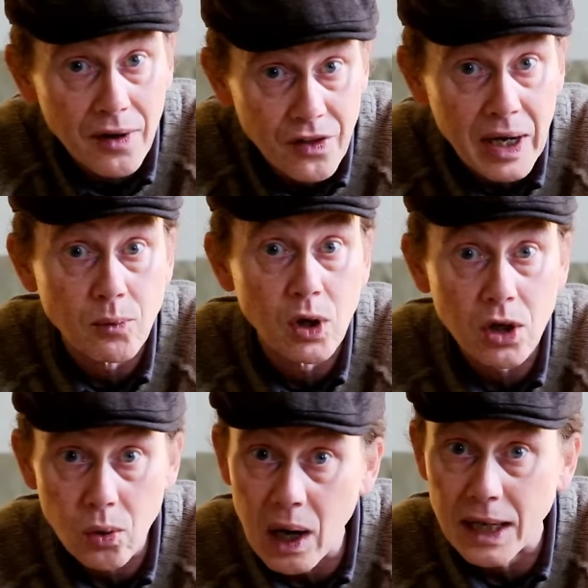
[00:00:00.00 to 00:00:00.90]
They were
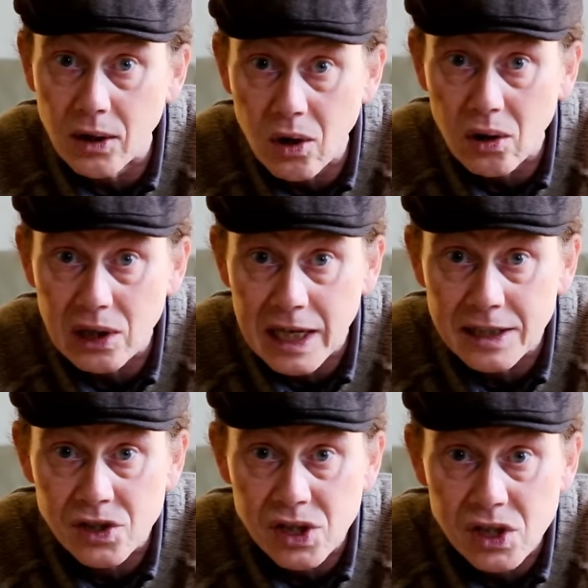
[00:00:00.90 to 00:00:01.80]
quite hot
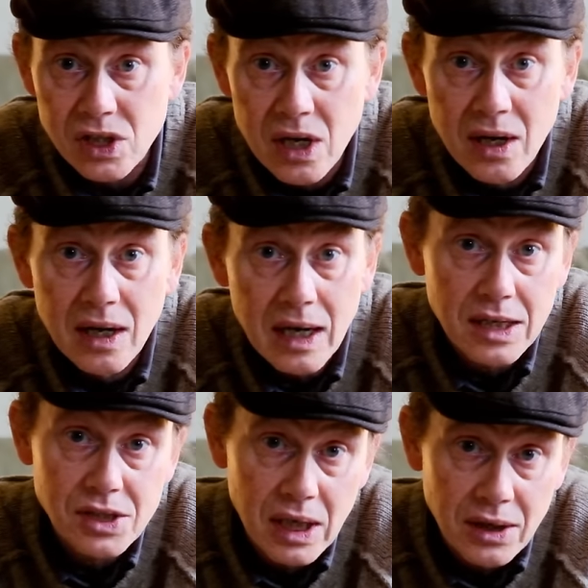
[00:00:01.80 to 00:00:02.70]
lenses,
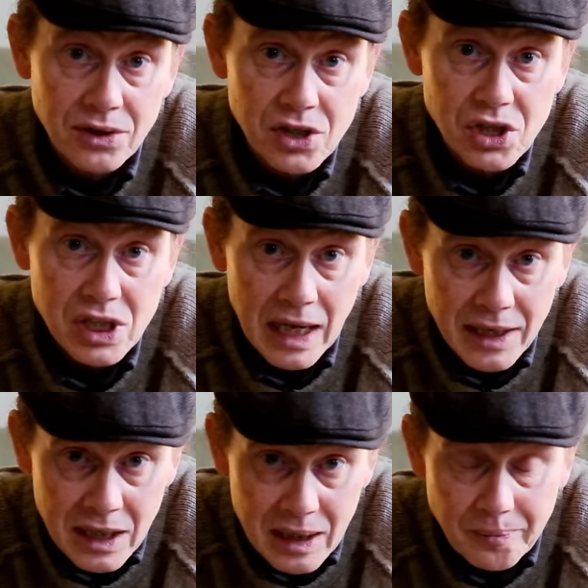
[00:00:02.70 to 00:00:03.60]
as I
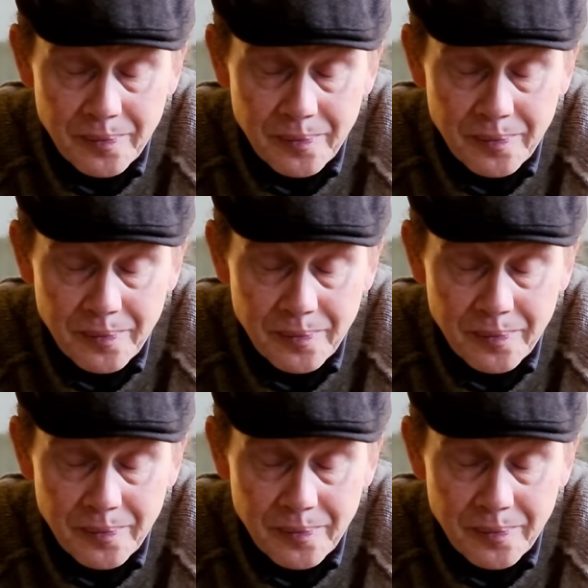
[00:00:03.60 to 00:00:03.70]
understand it.